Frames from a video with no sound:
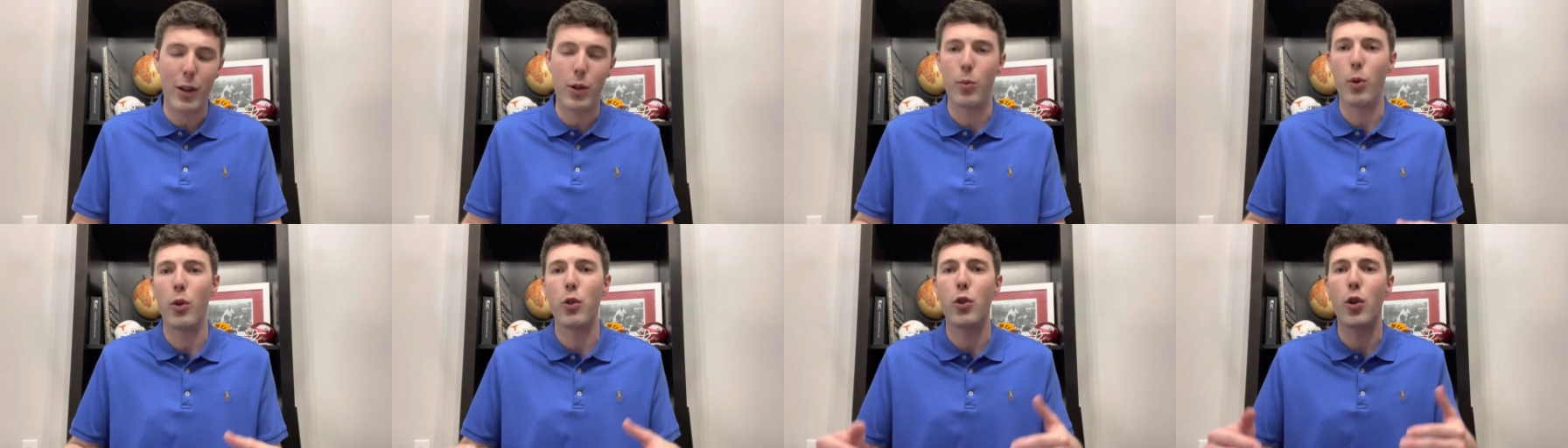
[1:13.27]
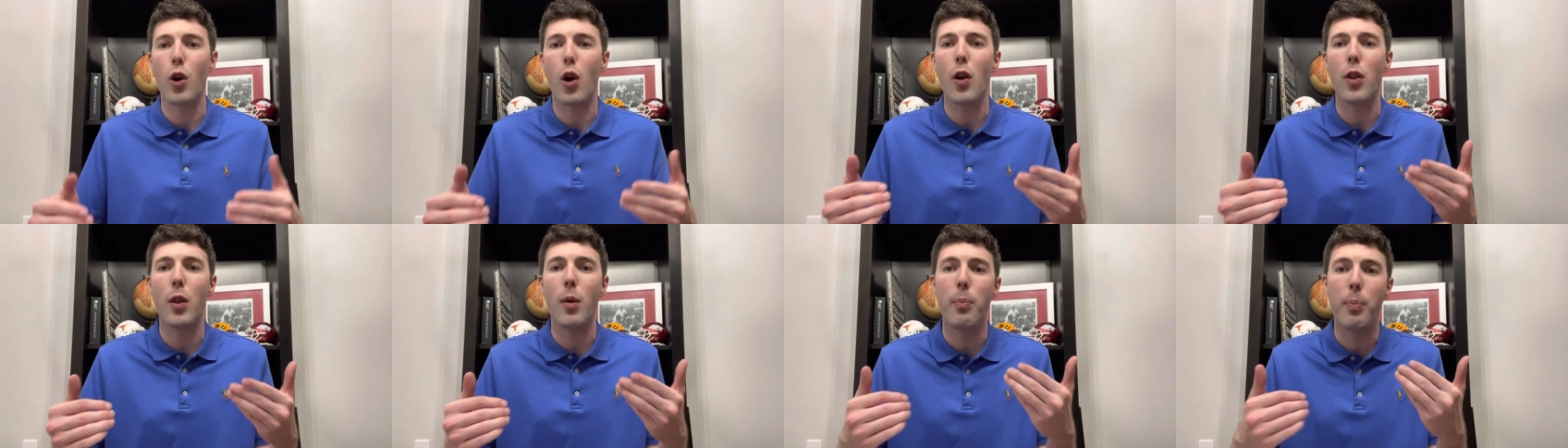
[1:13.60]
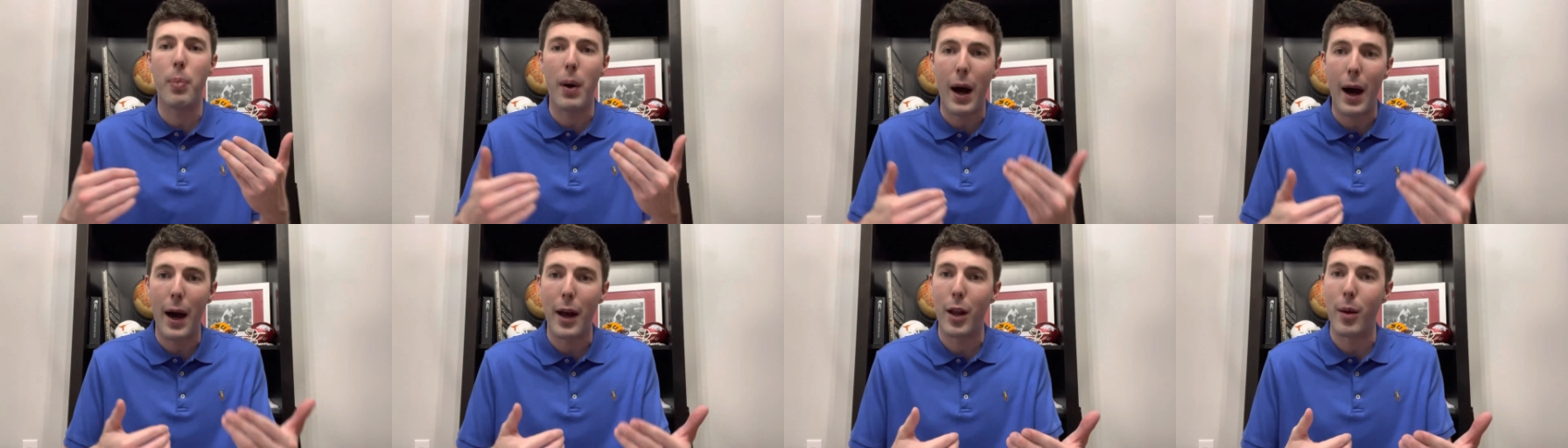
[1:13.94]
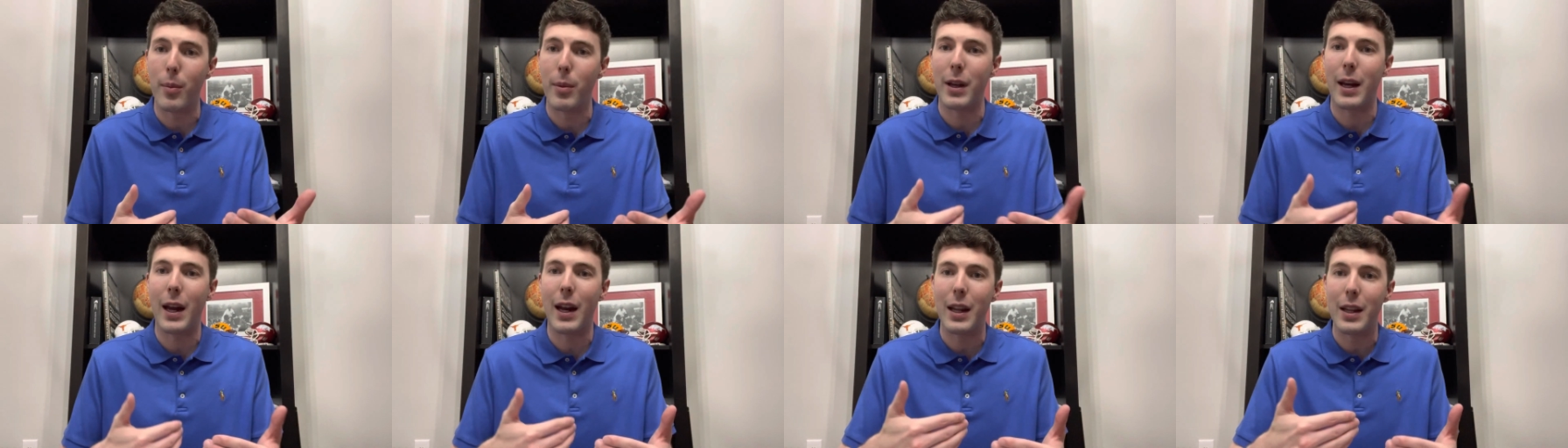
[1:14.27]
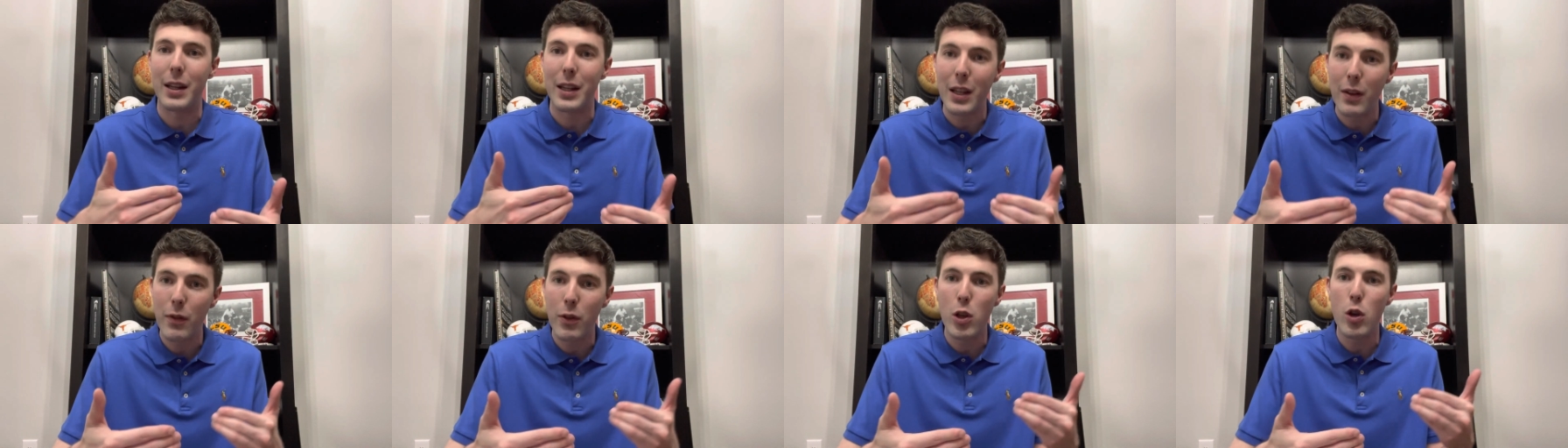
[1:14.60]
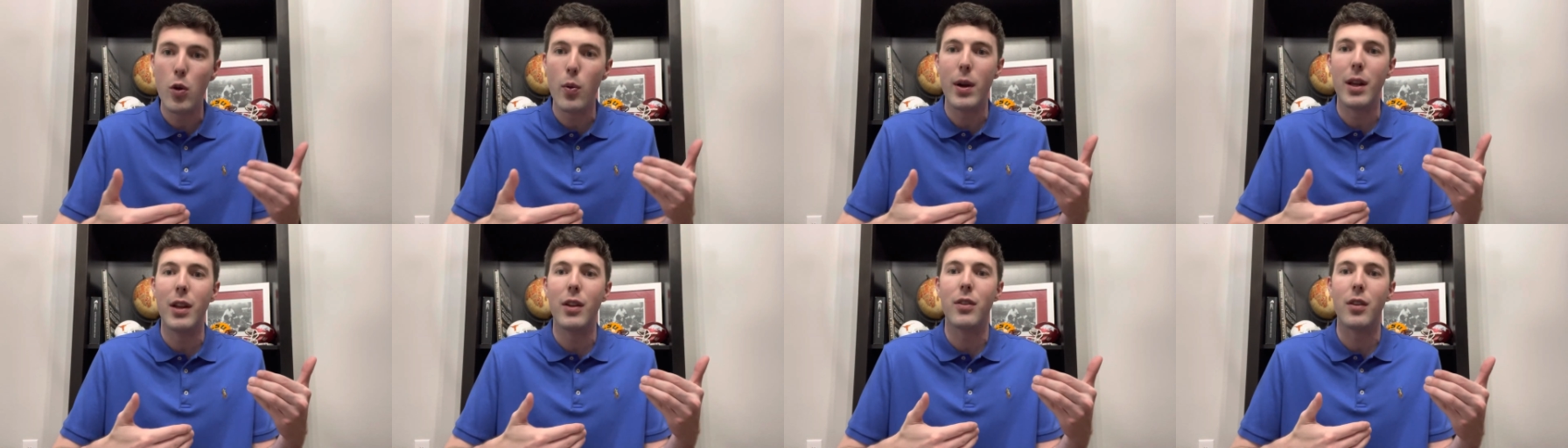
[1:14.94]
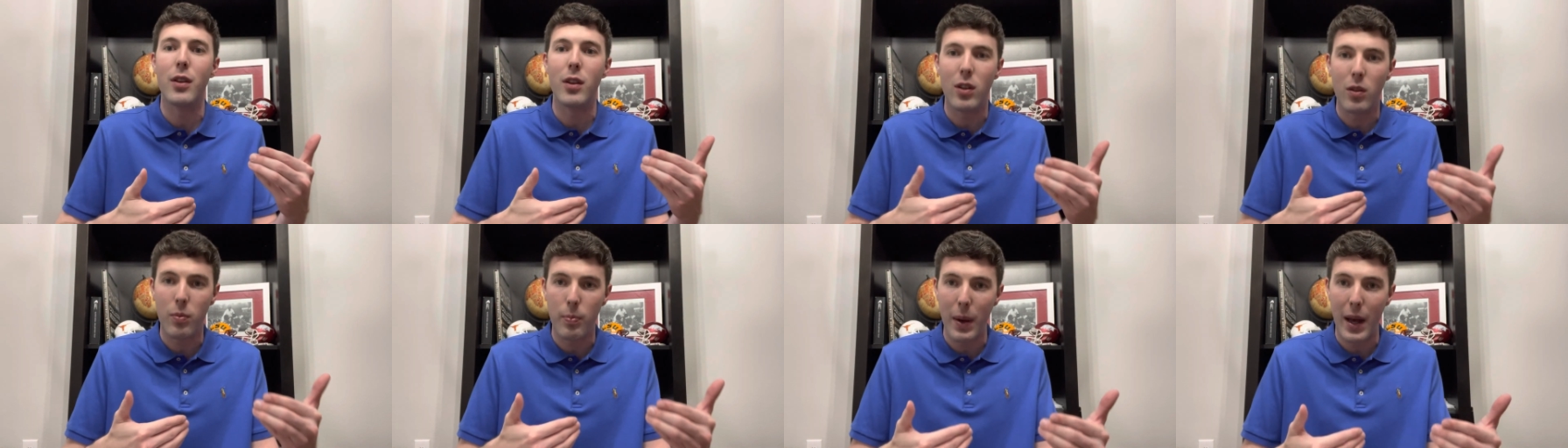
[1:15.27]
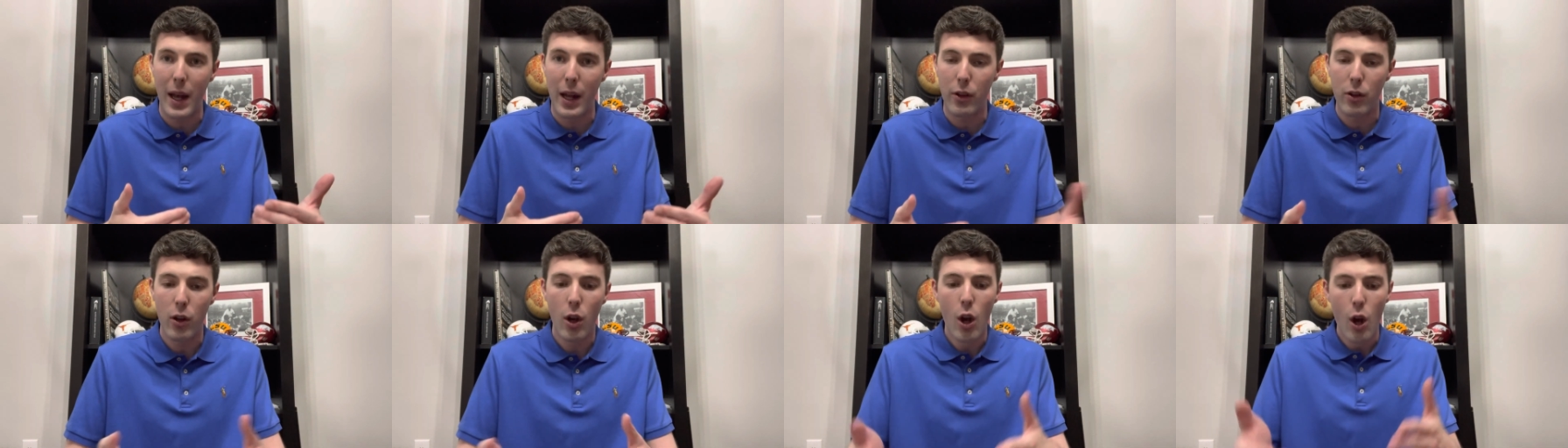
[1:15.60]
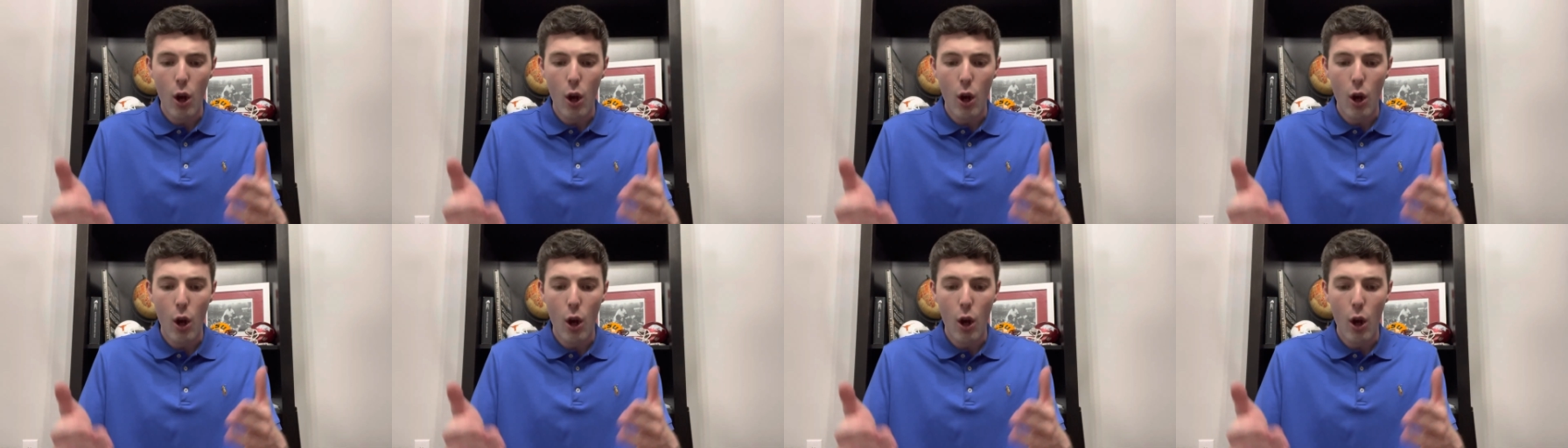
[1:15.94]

and we'll start at the bottom to kind of leave you in suspense.